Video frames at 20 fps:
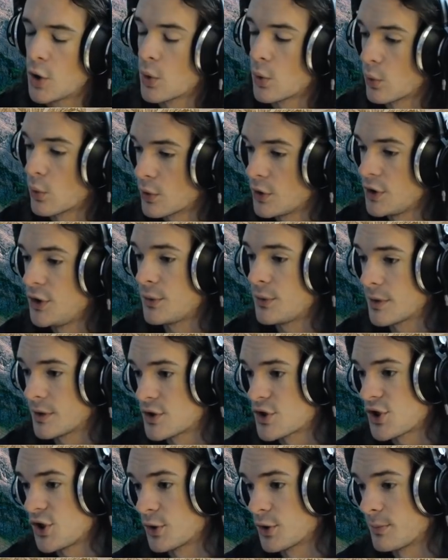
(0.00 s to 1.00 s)
Or you
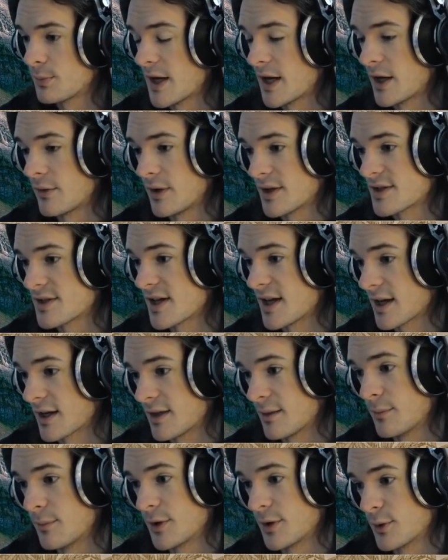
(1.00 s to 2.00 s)
could shield battery
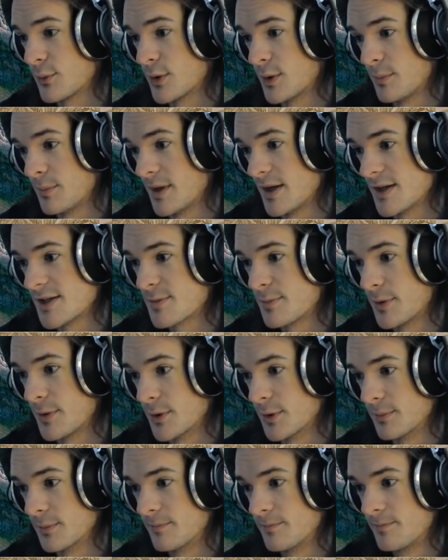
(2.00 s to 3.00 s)
attack them with a 1 base
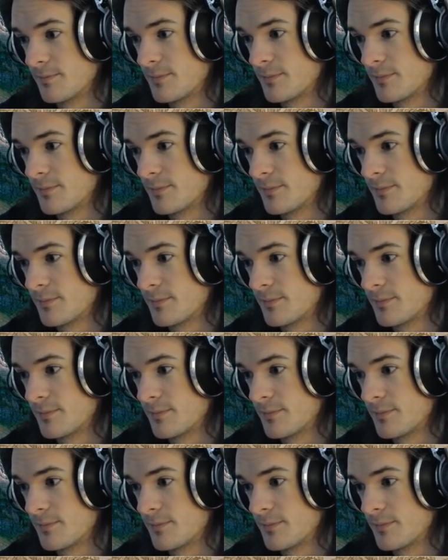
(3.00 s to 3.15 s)
build.